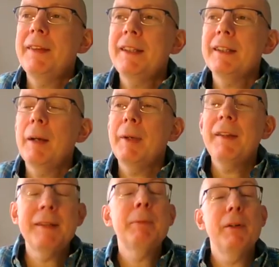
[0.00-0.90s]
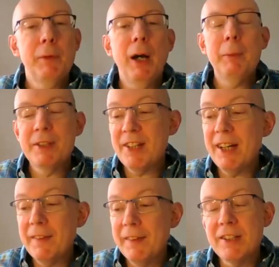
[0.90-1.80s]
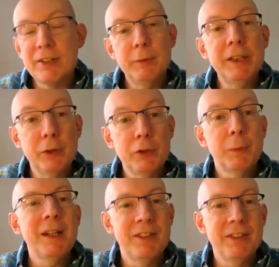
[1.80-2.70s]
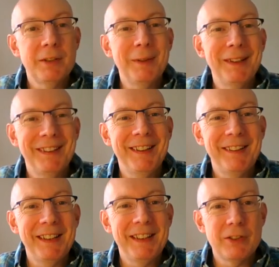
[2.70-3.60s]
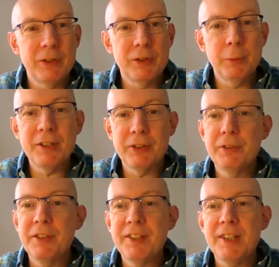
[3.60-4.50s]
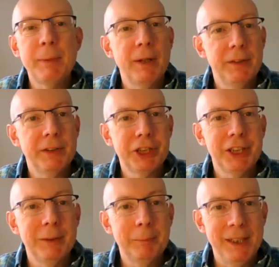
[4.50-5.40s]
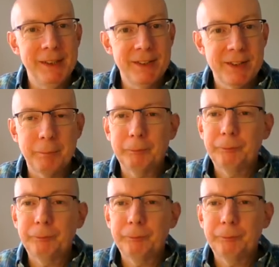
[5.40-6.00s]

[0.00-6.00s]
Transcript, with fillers: I think. I mean, I think. I would say I think it's a really good way to do it, and I think it's, it's always good to see partnership bids.